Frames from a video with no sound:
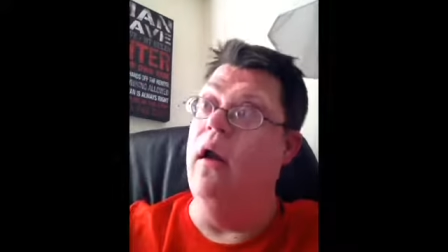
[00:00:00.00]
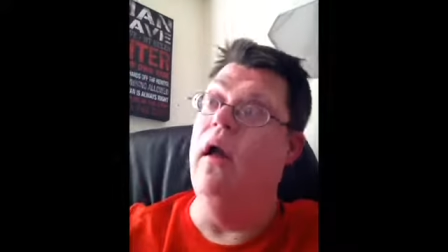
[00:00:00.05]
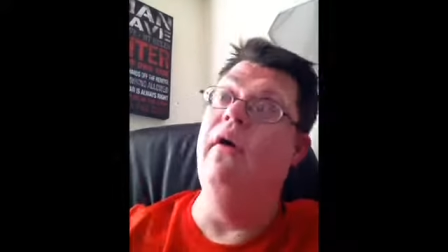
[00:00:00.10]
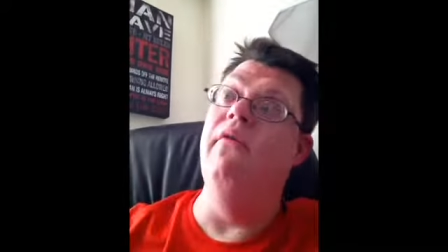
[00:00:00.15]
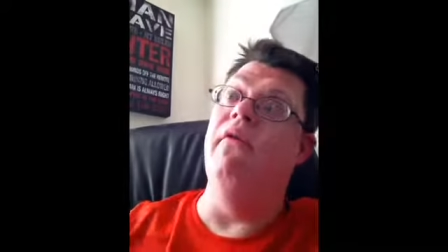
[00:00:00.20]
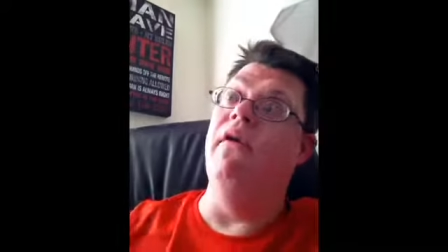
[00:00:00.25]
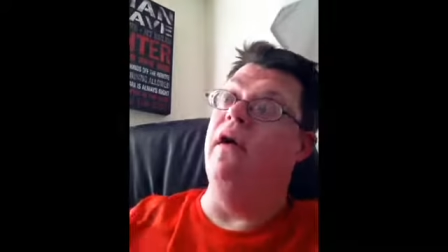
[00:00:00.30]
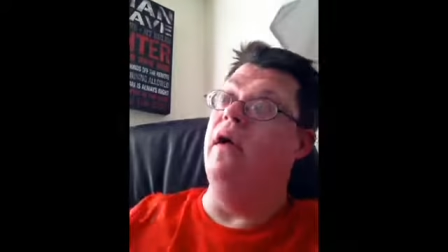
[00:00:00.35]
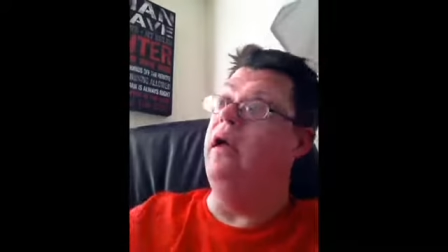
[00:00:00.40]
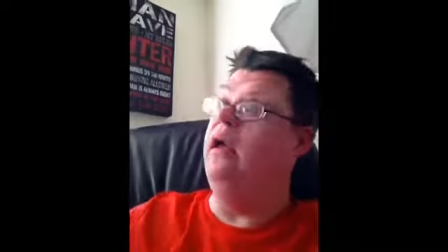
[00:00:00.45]
It
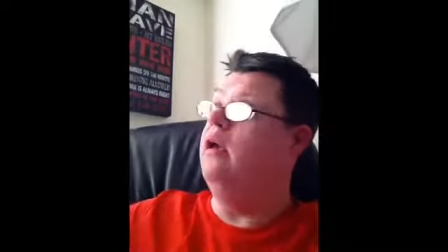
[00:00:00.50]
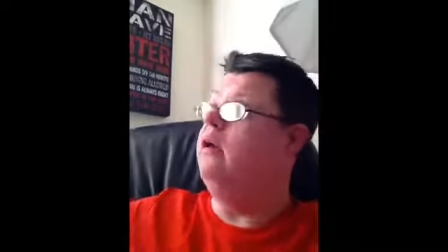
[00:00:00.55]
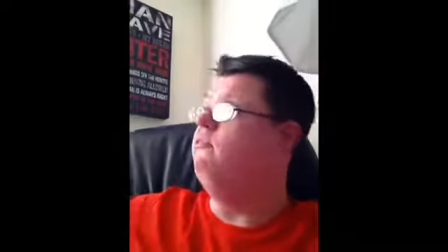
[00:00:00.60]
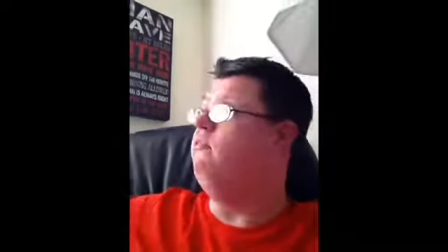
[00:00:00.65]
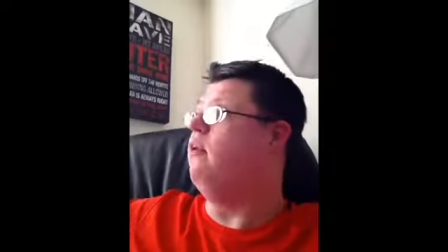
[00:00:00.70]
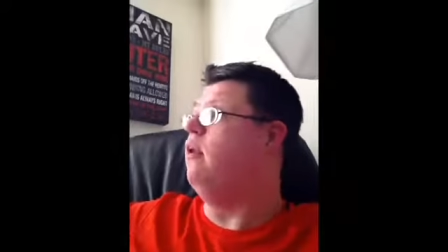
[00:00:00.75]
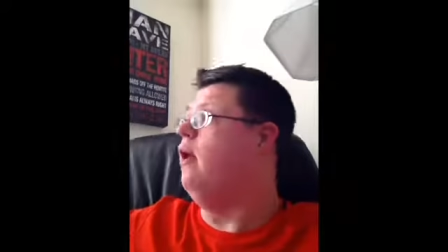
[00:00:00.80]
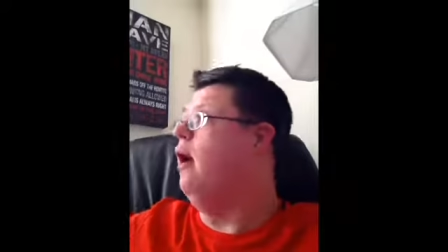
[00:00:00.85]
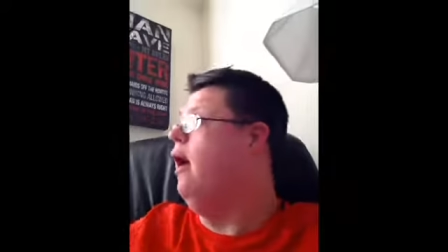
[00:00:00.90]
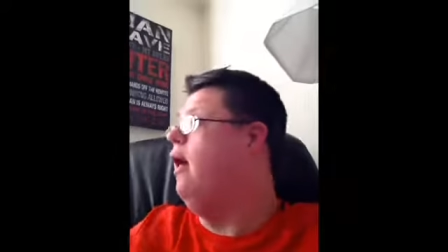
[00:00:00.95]
will give
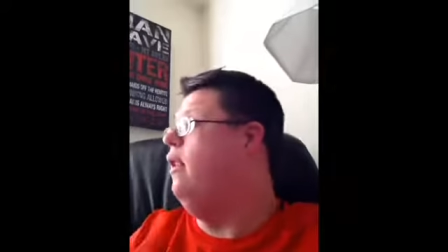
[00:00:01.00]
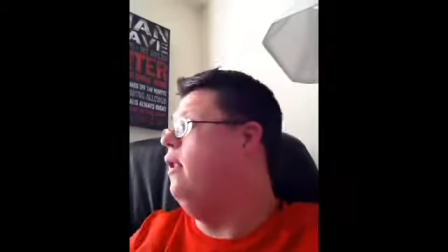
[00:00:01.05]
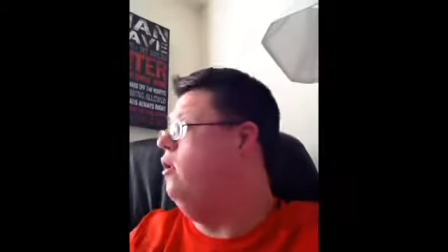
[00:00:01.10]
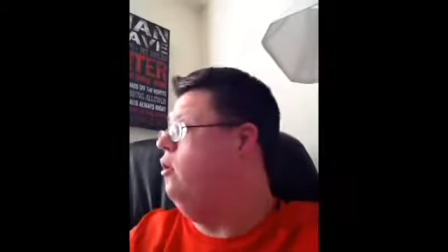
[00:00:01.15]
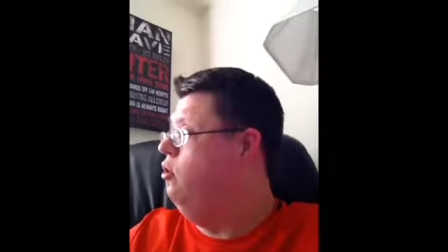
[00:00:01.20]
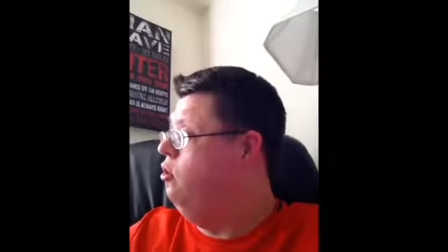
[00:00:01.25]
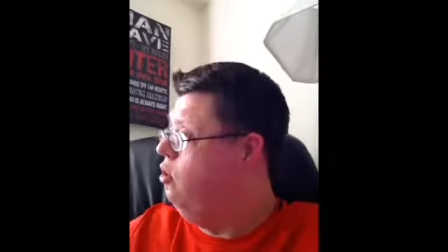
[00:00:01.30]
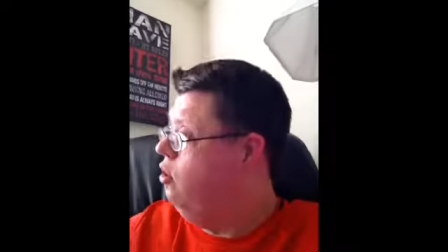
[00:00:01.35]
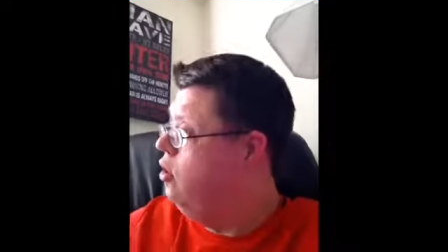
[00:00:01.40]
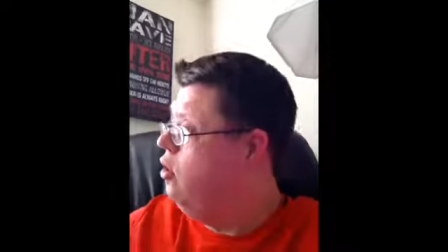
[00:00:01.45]

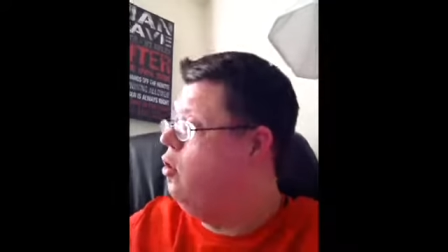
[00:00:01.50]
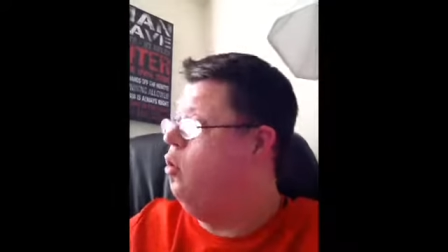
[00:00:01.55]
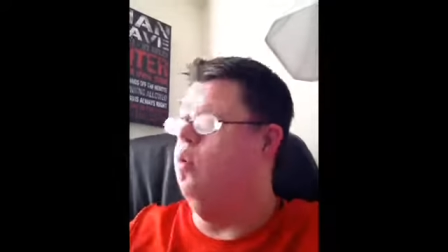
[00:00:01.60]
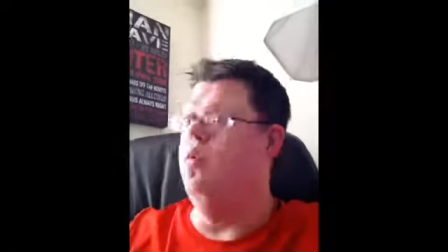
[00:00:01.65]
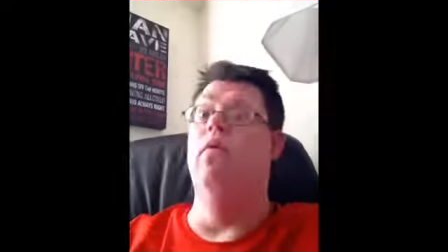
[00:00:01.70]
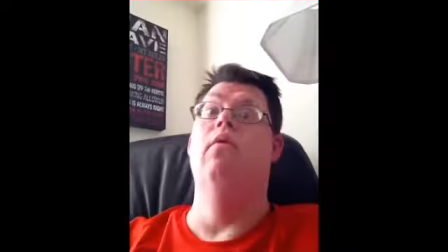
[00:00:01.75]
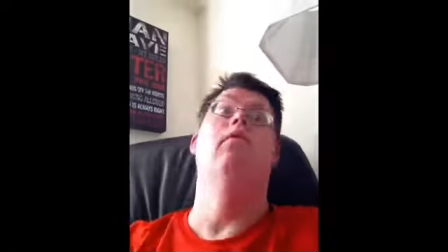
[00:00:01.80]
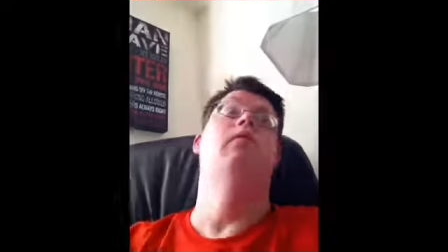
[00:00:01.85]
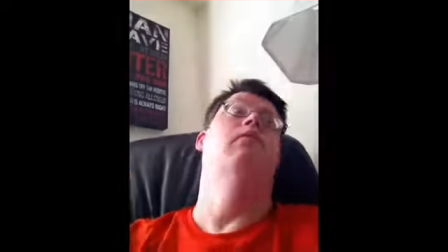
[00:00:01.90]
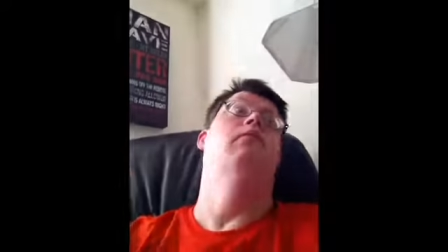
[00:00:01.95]
lightning too.
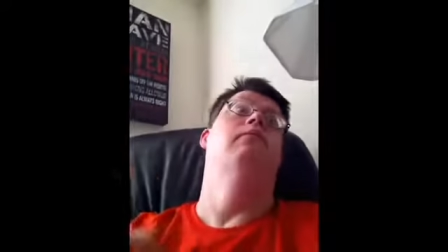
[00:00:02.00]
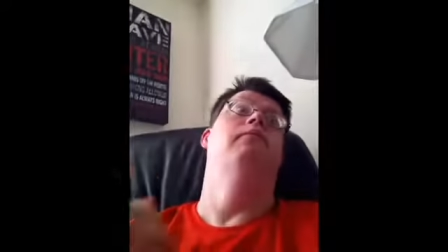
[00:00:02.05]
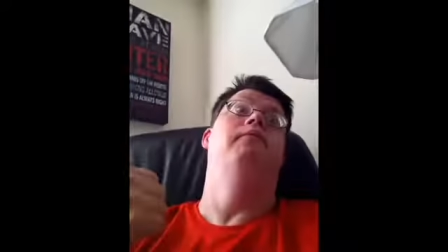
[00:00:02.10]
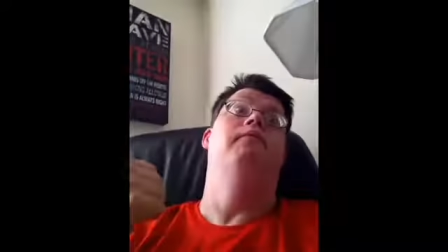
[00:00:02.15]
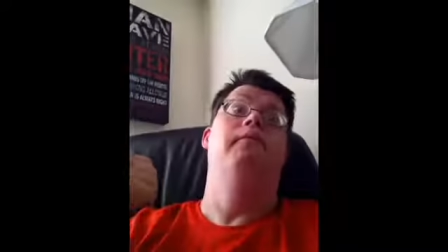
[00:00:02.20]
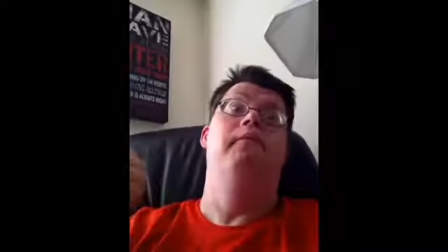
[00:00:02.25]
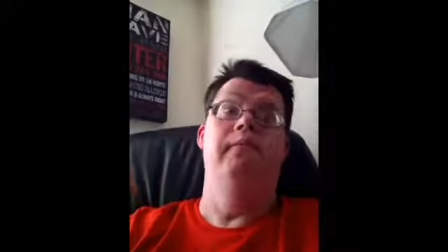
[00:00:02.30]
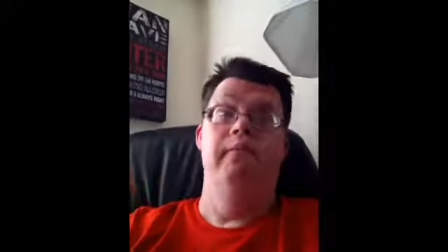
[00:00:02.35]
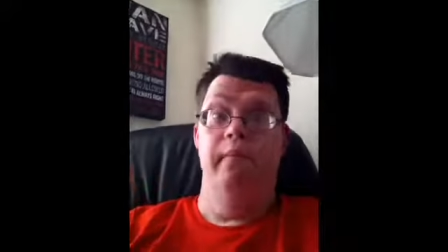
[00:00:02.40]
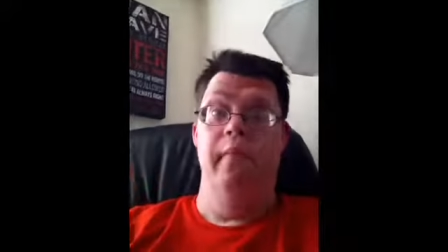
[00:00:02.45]

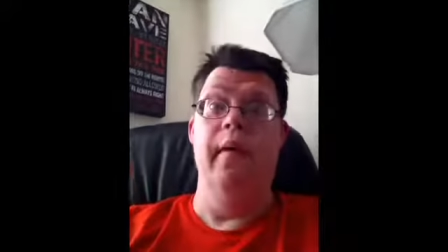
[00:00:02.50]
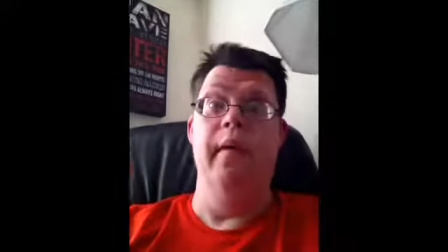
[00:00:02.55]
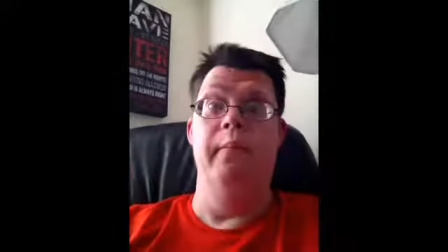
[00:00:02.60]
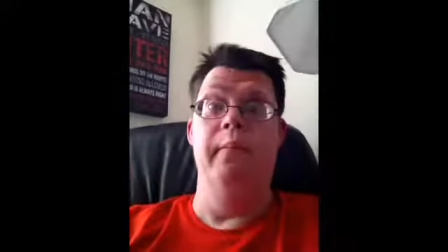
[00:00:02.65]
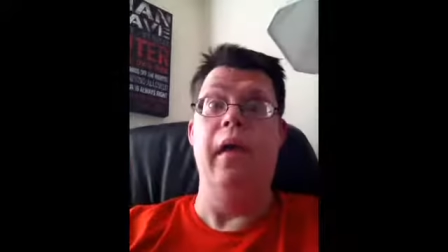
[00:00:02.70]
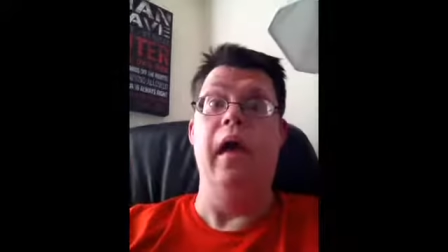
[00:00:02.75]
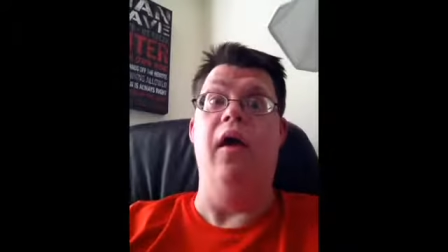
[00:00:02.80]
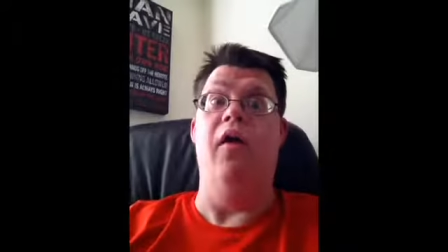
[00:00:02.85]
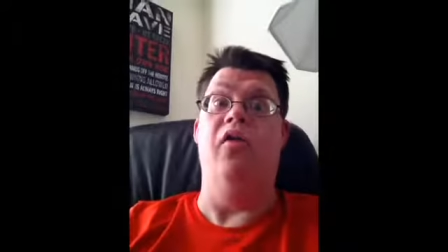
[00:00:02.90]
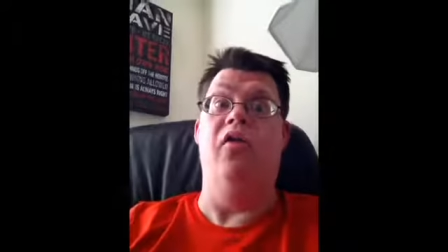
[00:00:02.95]
It
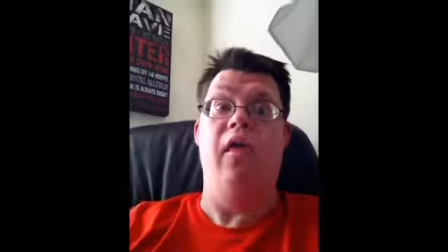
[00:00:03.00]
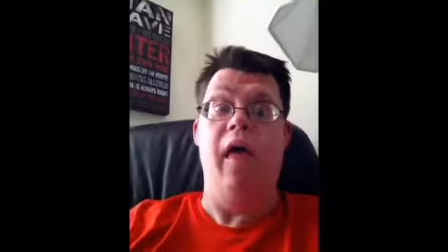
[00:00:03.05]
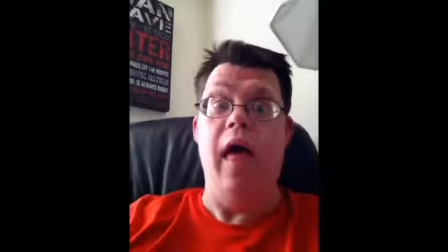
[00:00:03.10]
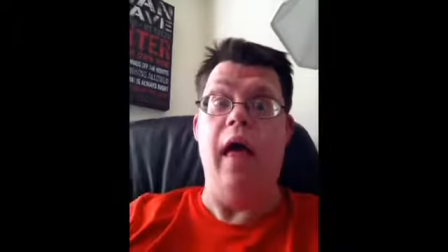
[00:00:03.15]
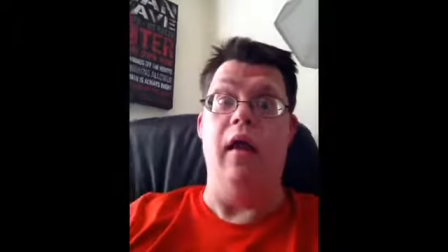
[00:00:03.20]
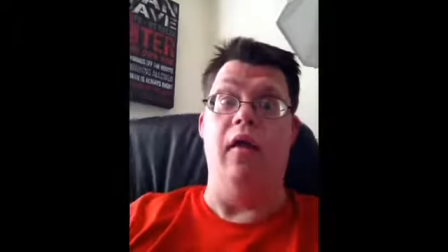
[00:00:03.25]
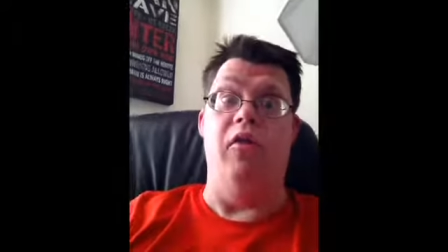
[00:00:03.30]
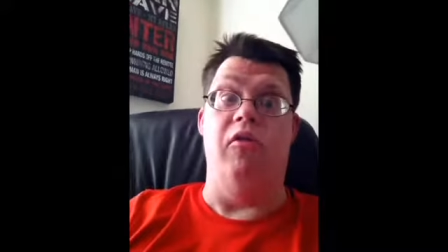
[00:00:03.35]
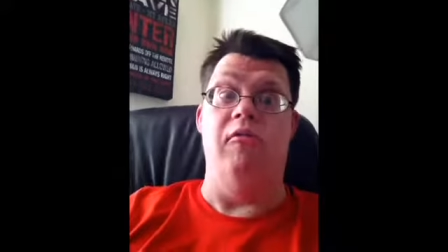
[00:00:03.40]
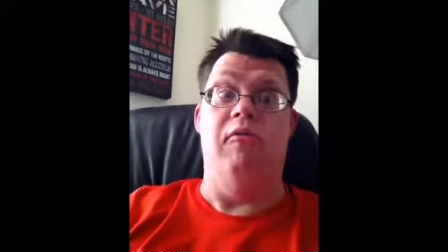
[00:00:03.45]
makes
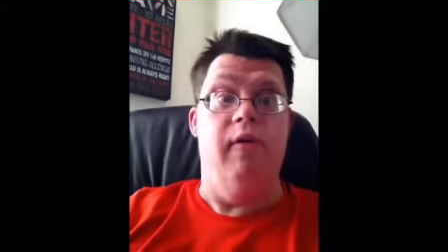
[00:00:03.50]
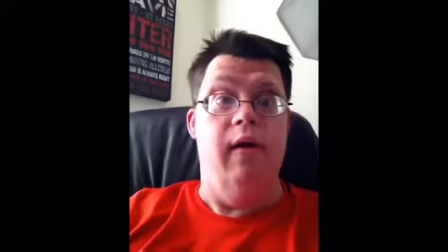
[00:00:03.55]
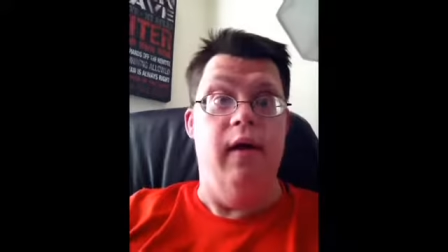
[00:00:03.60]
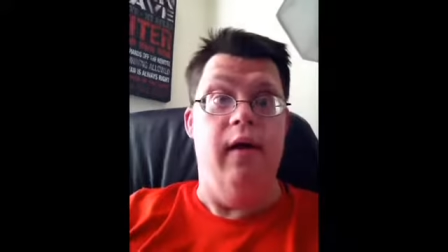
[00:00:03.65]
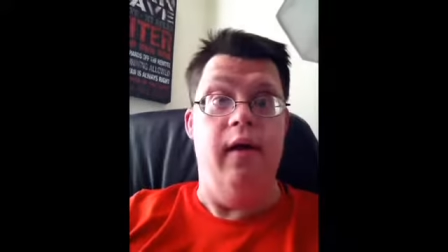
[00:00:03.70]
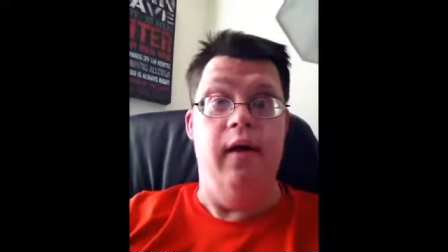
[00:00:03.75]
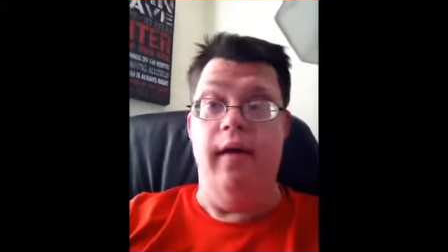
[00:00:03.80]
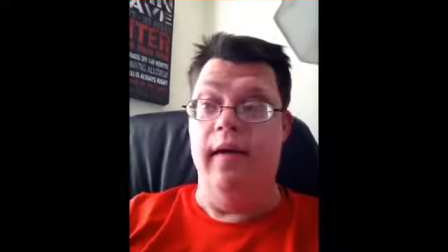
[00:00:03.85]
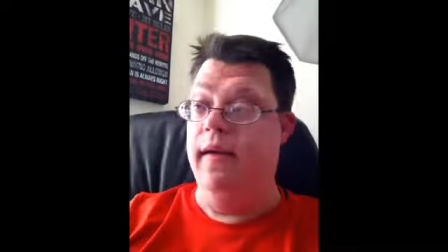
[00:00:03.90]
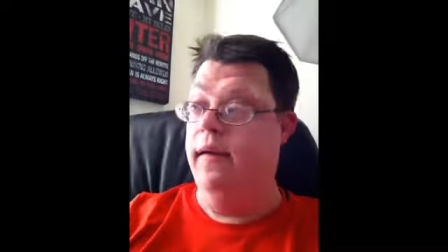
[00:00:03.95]
sense,
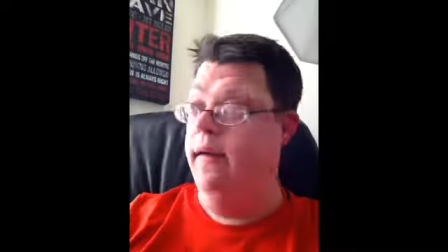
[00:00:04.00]
right?